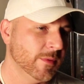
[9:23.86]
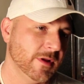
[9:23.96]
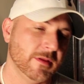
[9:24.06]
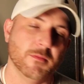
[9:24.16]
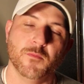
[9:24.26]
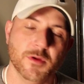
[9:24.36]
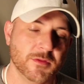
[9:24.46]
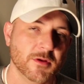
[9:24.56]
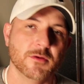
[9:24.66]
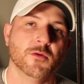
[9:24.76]
But
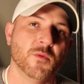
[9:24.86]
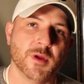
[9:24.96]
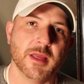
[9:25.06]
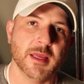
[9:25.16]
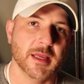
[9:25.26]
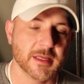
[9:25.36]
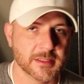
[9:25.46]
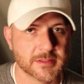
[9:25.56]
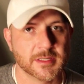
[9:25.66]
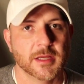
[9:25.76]
what they're doing
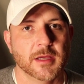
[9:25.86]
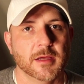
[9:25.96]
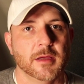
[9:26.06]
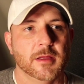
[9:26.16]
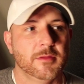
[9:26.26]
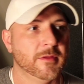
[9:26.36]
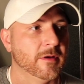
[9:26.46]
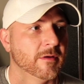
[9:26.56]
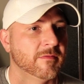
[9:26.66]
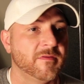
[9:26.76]
is
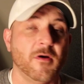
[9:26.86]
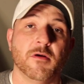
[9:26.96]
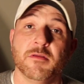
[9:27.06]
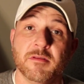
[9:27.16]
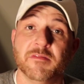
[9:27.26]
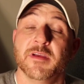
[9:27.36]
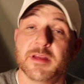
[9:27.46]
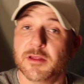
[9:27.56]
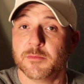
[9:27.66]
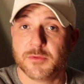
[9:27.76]
they're falling
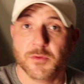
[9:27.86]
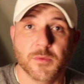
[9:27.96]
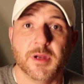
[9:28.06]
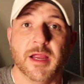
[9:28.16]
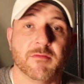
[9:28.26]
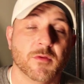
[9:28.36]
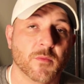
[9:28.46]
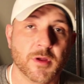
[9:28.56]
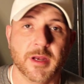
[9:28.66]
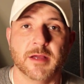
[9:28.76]
victim to what
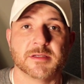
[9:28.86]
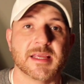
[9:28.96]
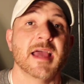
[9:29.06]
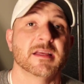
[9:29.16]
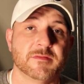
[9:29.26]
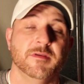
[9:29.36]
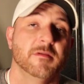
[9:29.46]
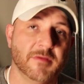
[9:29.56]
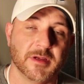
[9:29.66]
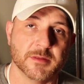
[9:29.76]
everyone else has
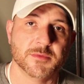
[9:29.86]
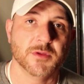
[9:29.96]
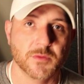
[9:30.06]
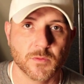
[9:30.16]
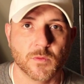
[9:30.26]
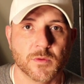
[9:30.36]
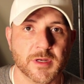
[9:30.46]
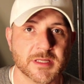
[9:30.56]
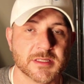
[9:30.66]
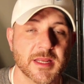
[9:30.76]
fell victim to on
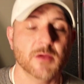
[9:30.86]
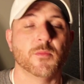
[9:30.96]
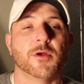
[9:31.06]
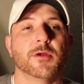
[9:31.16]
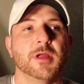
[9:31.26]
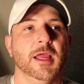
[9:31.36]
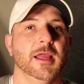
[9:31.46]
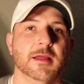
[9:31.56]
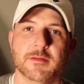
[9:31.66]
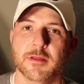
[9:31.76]
this network
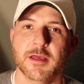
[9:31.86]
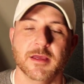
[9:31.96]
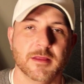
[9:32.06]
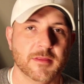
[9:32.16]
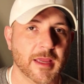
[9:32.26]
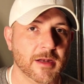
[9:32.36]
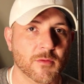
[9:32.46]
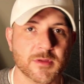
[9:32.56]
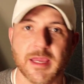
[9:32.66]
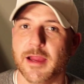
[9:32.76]
and they
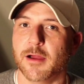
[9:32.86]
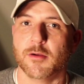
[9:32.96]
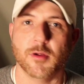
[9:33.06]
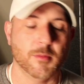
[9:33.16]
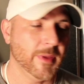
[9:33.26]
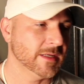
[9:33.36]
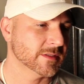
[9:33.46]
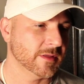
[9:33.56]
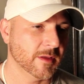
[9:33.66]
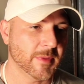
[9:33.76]
don't care
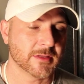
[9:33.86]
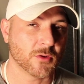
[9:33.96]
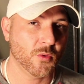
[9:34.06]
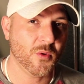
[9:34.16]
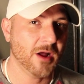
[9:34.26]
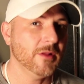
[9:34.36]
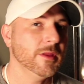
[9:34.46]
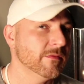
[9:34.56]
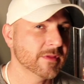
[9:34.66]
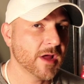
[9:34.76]
basically about the
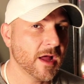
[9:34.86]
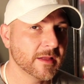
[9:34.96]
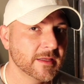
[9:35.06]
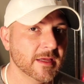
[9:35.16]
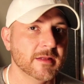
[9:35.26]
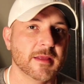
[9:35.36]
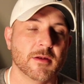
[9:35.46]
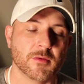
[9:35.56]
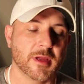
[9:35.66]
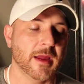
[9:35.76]
quality of the content they
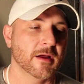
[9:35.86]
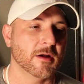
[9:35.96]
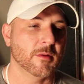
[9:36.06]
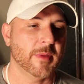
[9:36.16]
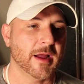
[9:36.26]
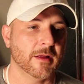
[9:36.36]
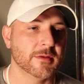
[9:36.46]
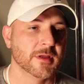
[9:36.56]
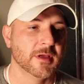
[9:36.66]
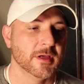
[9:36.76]
don't care
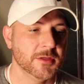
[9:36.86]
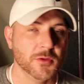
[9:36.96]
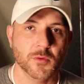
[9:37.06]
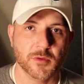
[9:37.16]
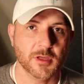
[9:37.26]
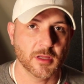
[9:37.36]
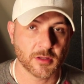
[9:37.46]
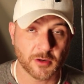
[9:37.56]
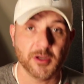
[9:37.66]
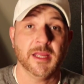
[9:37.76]
about you
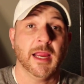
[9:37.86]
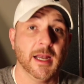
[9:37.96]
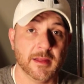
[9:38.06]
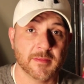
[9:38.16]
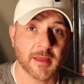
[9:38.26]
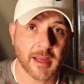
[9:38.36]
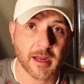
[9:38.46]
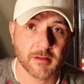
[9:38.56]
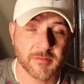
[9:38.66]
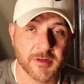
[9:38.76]
learning anything
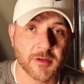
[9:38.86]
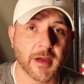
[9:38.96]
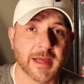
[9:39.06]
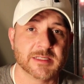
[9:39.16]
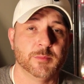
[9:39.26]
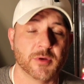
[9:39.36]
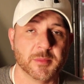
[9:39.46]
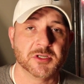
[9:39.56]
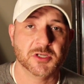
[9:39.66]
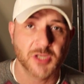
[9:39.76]
out of it you're actually
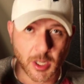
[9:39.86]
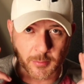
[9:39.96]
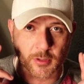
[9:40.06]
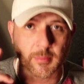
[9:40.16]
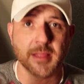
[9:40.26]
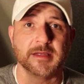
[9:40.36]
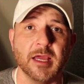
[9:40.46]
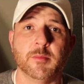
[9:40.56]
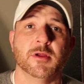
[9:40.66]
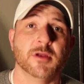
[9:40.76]
pretty much dumber by the
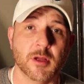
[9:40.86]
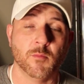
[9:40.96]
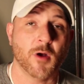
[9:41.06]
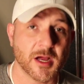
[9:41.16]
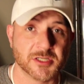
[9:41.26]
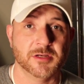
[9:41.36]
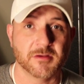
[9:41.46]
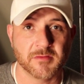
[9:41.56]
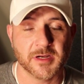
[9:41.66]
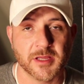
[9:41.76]
time you're done watching
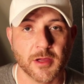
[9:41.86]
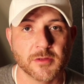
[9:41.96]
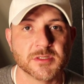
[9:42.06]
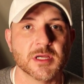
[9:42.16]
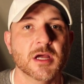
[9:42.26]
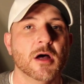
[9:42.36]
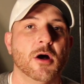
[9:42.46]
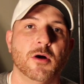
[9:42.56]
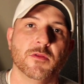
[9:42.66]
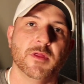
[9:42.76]
their videos
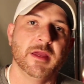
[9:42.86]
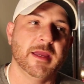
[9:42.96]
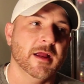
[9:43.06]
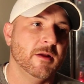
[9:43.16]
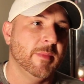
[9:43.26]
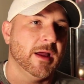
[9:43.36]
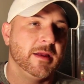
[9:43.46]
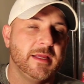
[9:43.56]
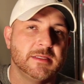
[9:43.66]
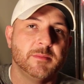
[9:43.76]
all they care
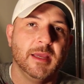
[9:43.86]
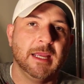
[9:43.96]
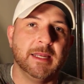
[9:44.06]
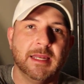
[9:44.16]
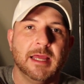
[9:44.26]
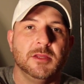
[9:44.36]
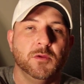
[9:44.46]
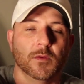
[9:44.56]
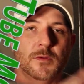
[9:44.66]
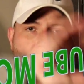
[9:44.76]
about is making that
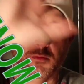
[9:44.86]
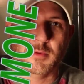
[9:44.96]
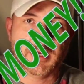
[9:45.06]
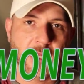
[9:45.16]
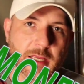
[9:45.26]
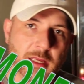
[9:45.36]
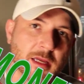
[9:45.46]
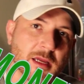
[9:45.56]
YouTube money